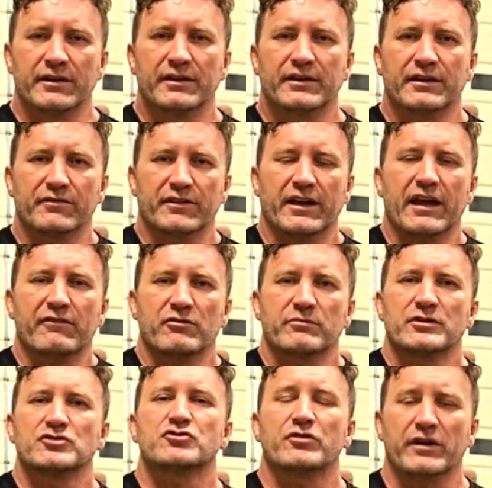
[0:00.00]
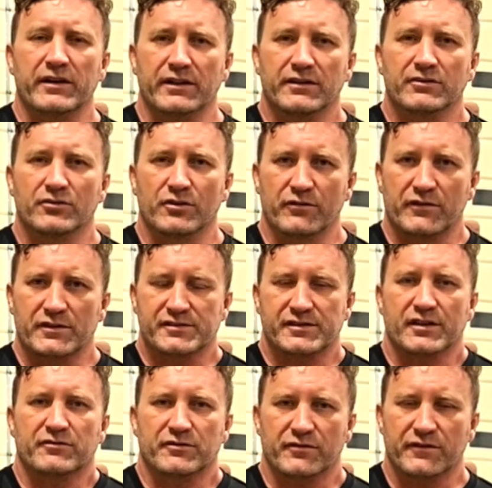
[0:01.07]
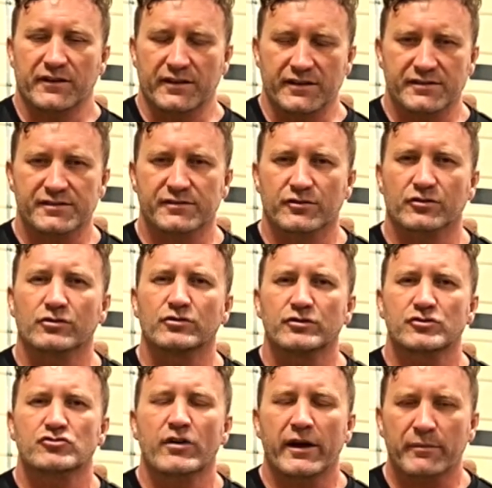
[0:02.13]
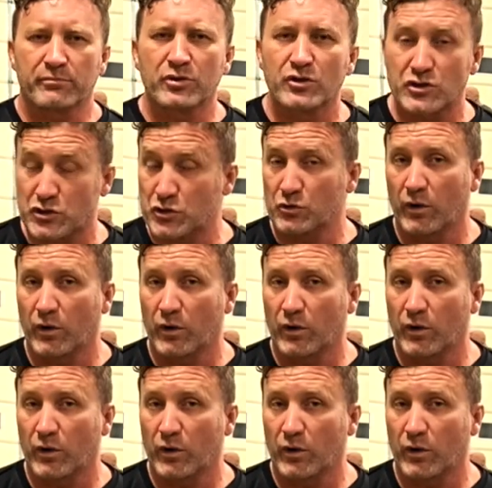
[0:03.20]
if they haven't been trained or if it's self-defense, they're going to try to push you